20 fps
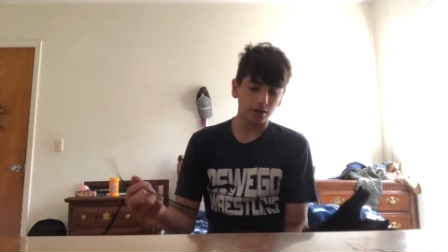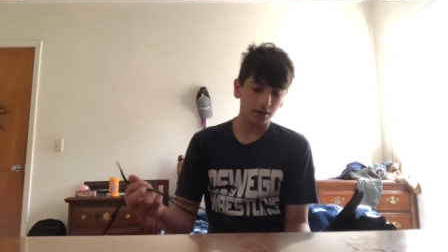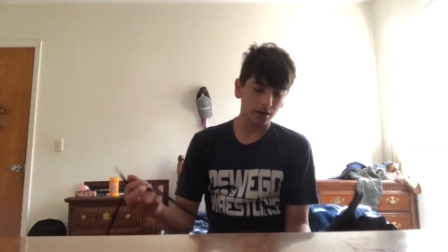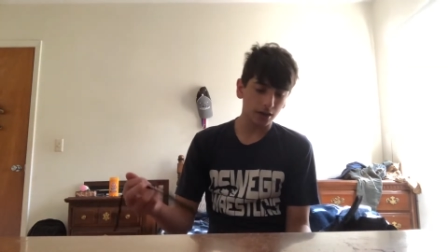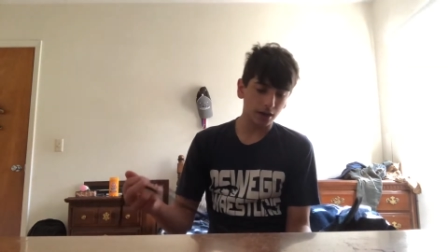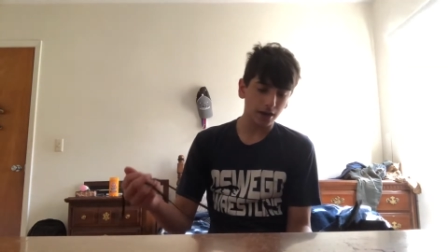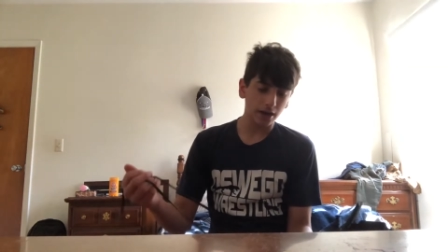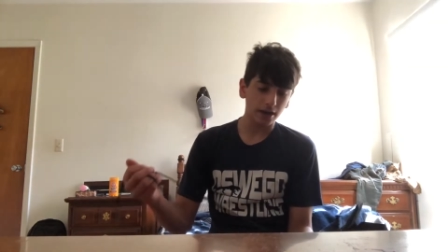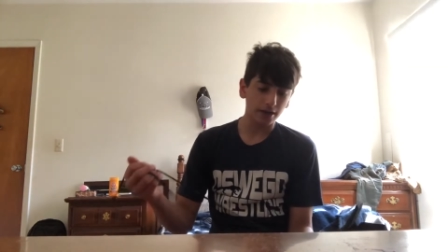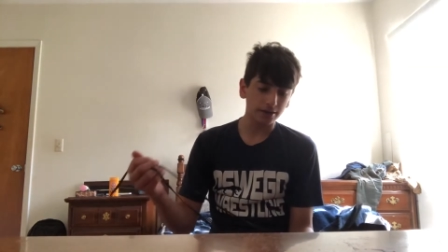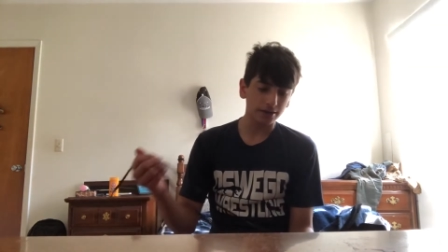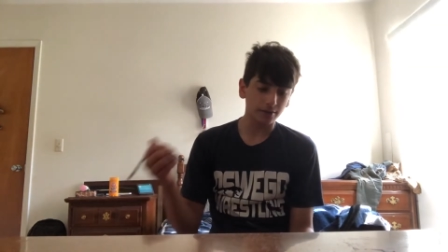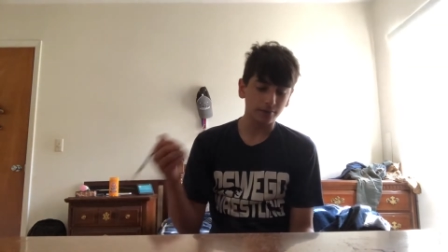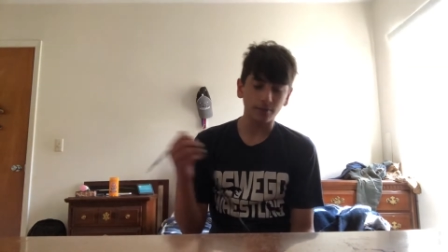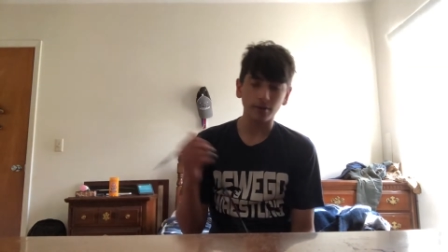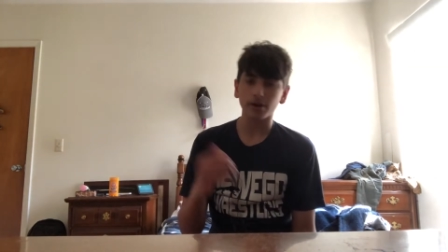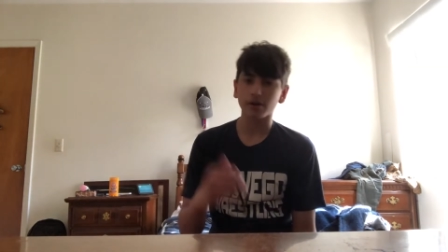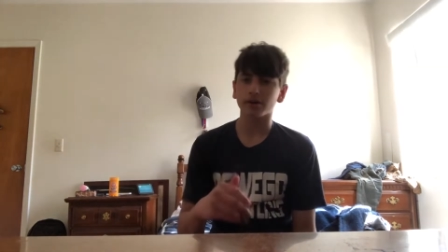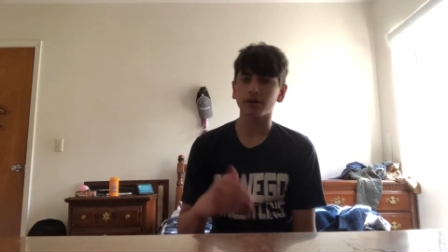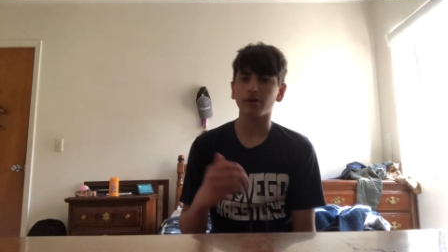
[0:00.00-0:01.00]
And I
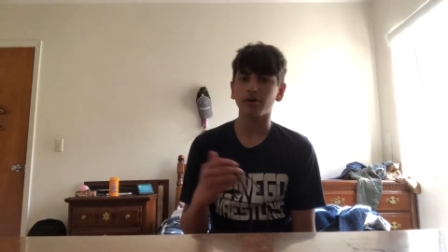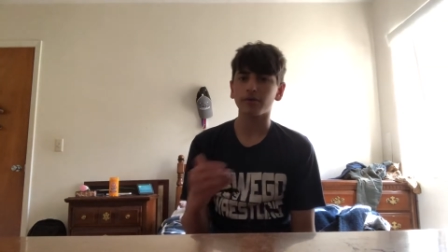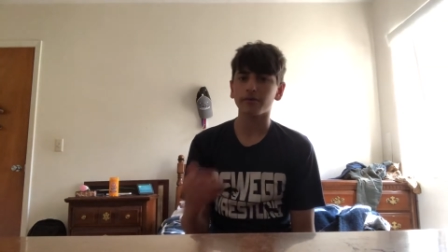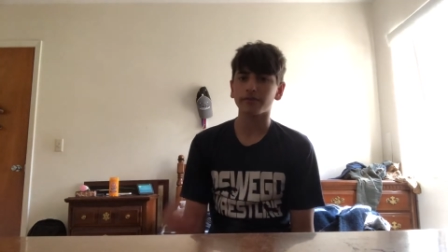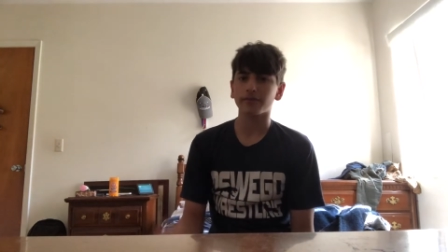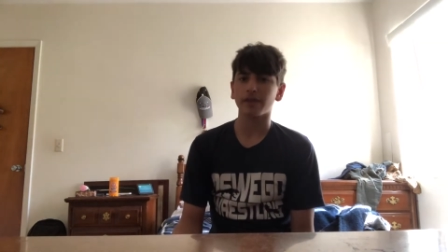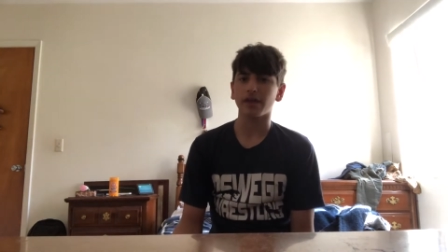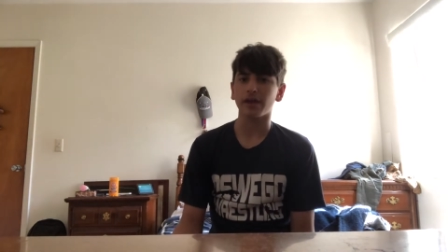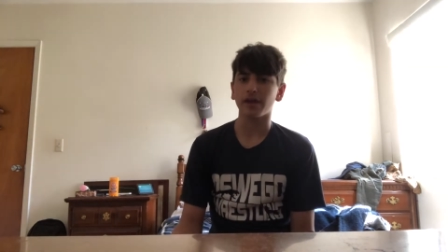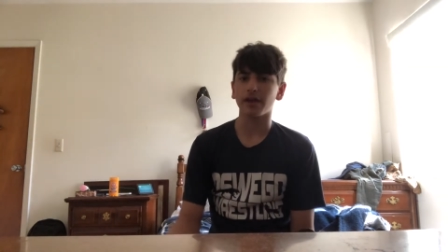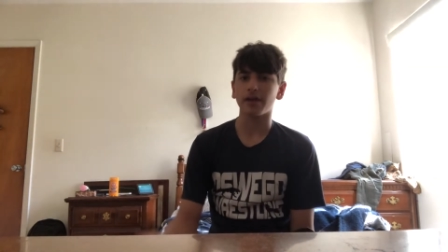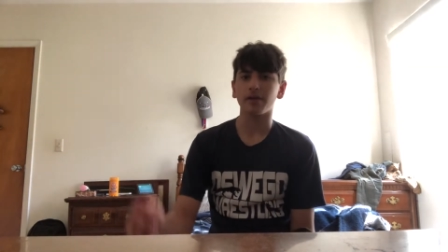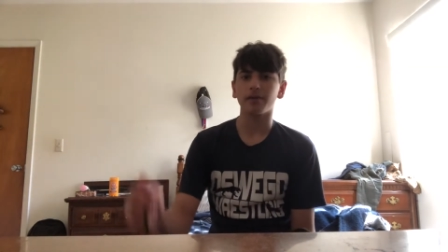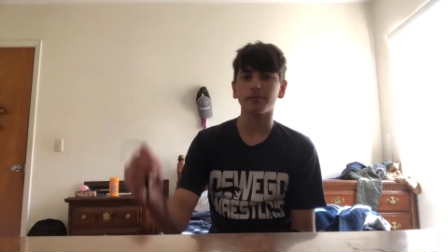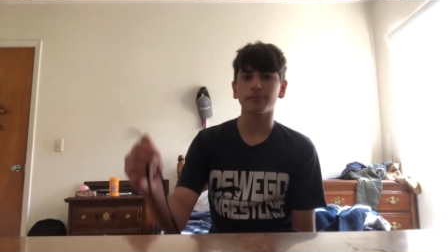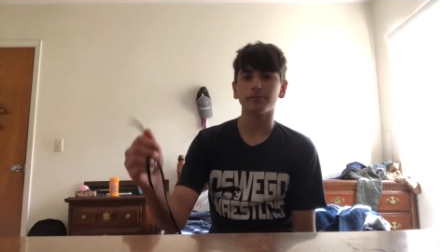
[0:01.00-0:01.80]
wanted to go over that, and